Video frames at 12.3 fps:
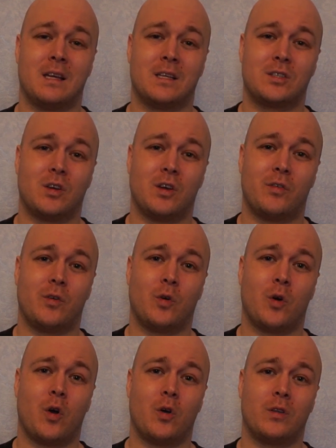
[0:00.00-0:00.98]
So if you
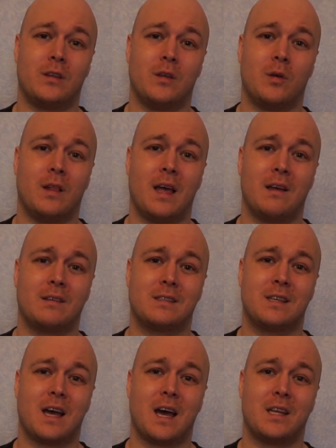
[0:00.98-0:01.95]
hurt the left
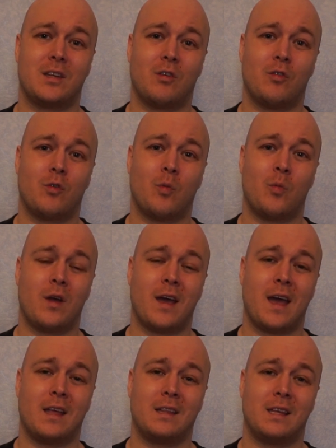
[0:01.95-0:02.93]
side of your
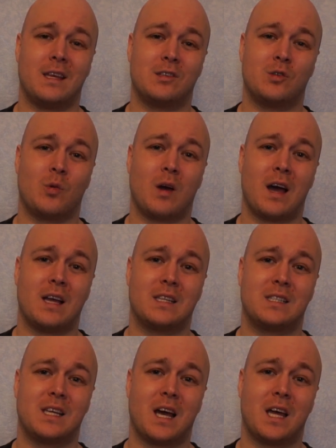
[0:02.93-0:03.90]
brain, is the right
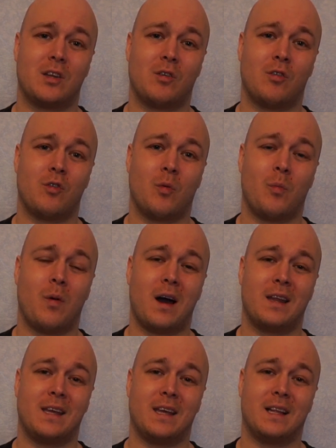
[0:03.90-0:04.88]
side of your
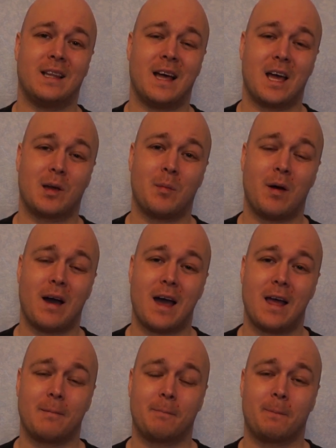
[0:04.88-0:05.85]
body like
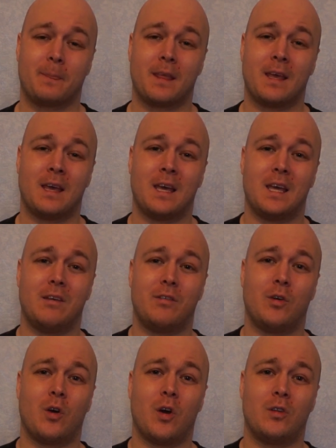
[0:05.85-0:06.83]
mine. If
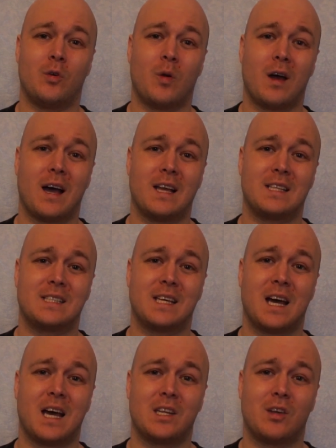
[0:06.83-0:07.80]
you hurt the right
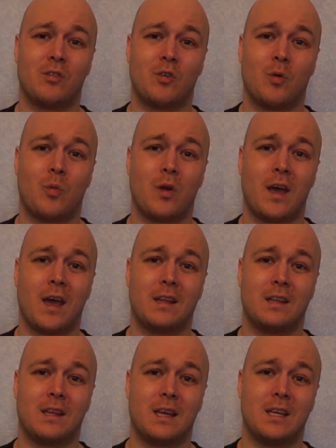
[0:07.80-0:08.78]
side of your
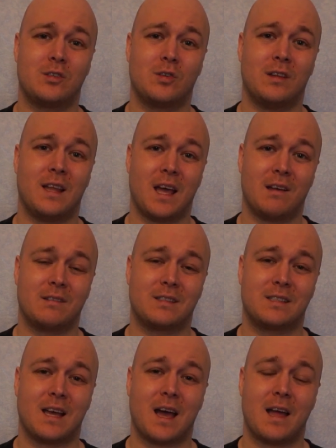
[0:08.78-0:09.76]
brain, it's the left
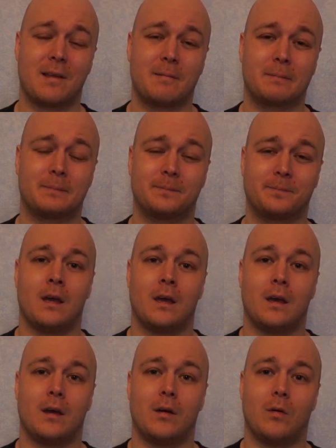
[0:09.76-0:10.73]
side.
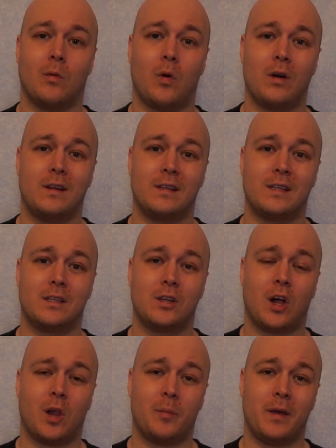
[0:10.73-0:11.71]
What does it
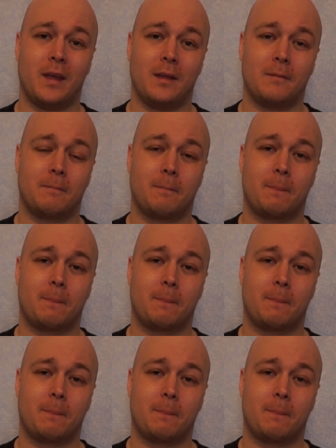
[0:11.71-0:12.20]
all mean?